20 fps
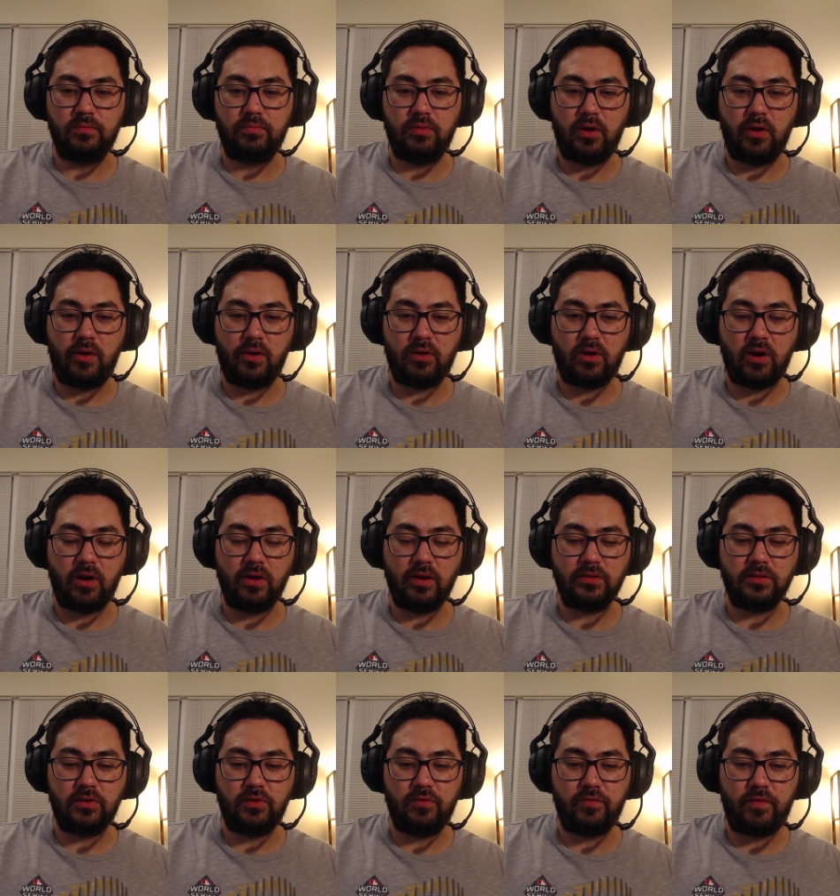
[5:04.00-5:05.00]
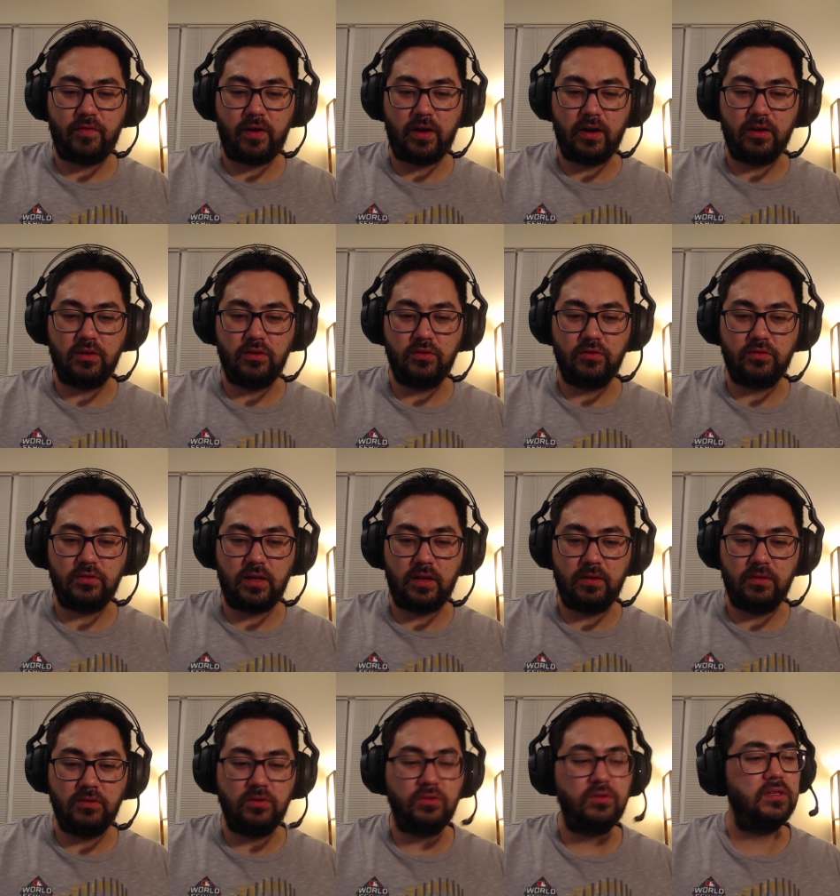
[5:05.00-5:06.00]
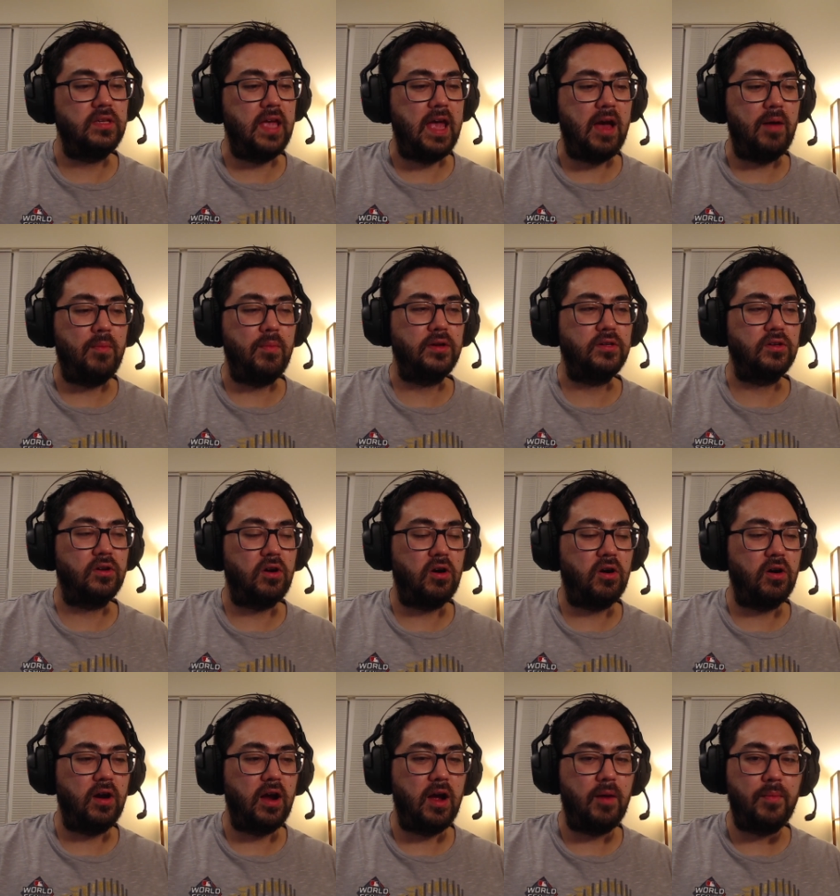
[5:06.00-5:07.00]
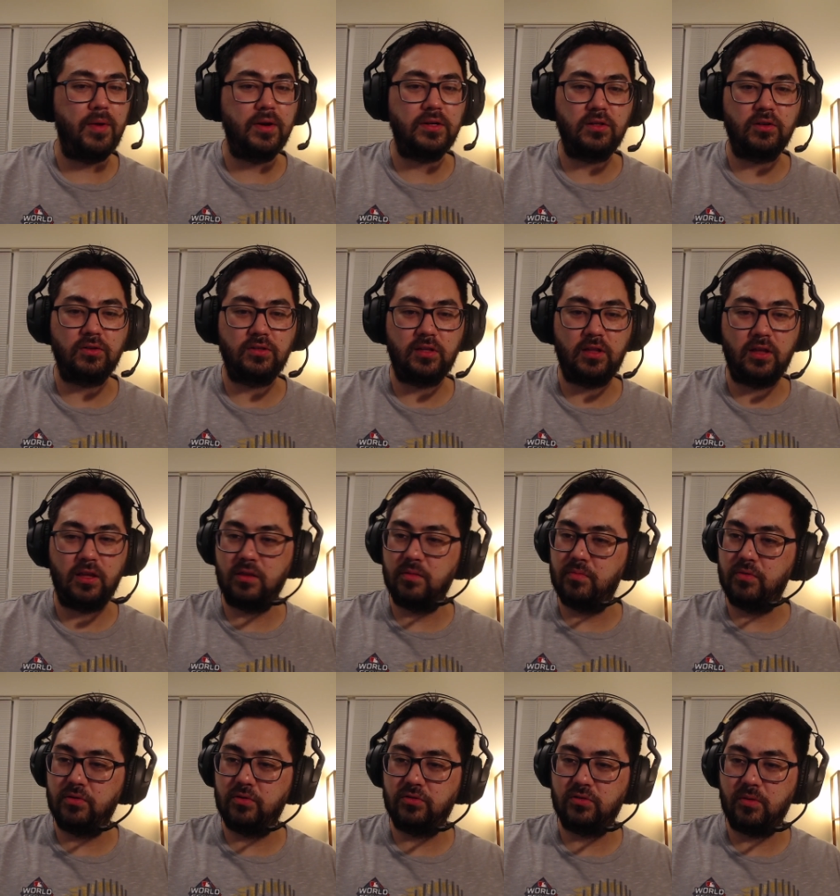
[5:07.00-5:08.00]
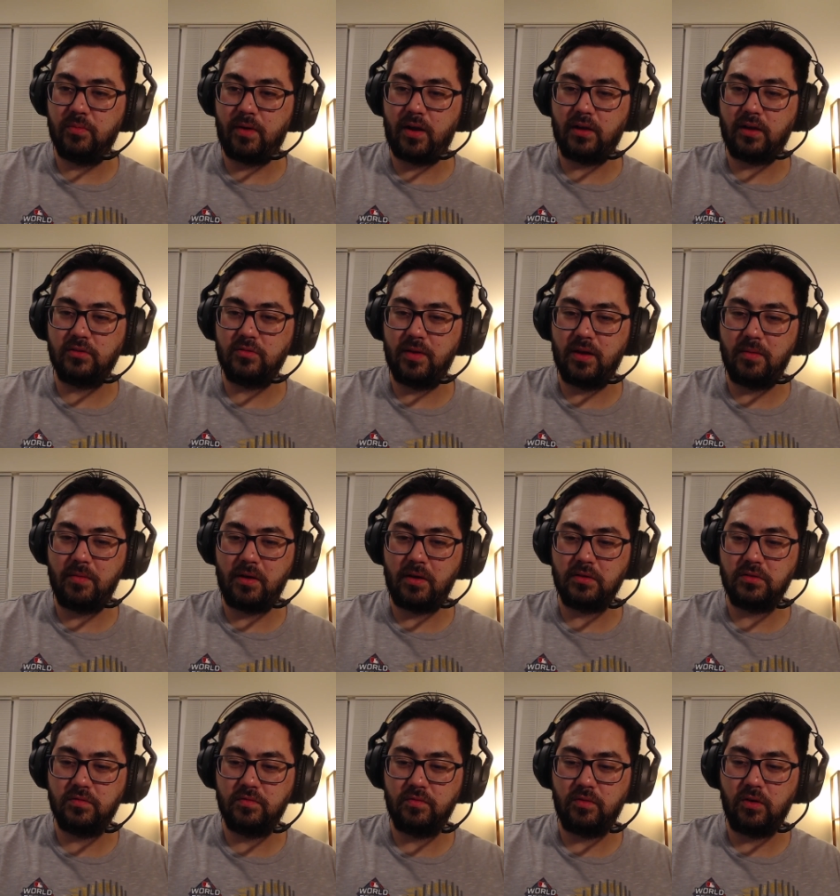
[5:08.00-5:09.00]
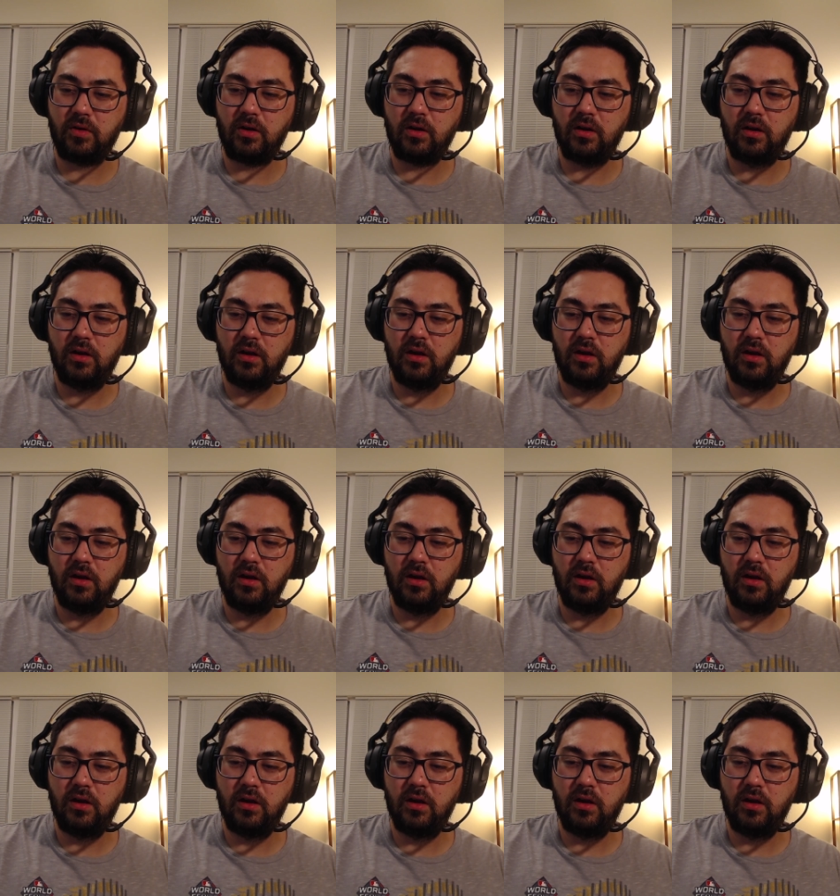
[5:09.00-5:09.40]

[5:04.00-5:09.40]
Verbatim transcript: blowout cards, and you see how much they're selling the booster box or mega box for,